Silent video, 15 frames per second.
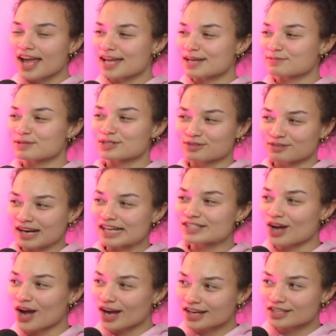it was great
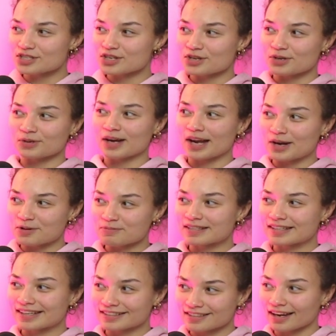talking to you. I hope
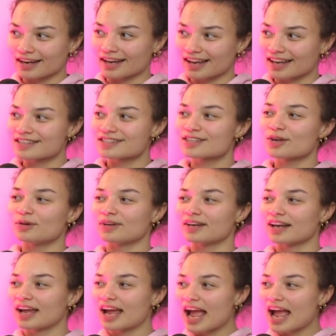we can talk again soon.